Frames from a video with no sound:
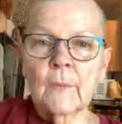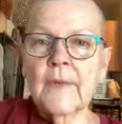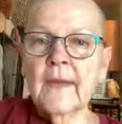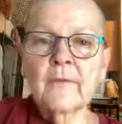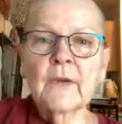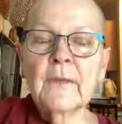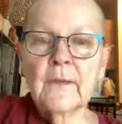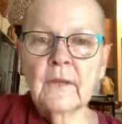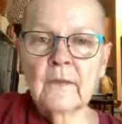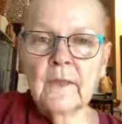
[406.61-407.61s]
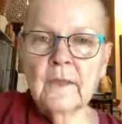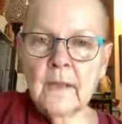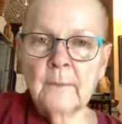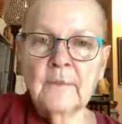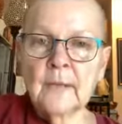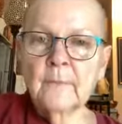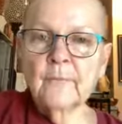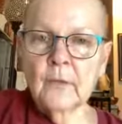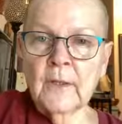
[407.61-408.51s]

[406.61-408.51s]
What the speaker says: with everything that comes up for